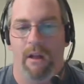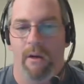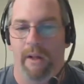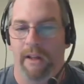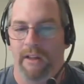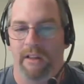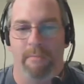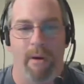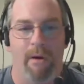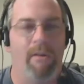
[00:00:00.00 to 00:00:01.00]
You know, it's like
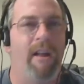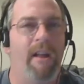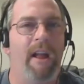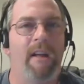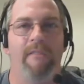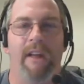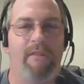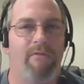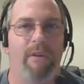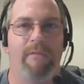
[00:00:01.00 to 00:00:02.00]
the Burger King of
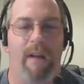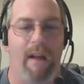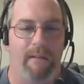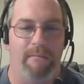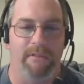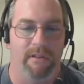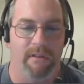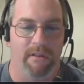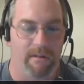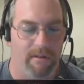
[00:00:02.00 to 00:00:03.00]
Android ROMs.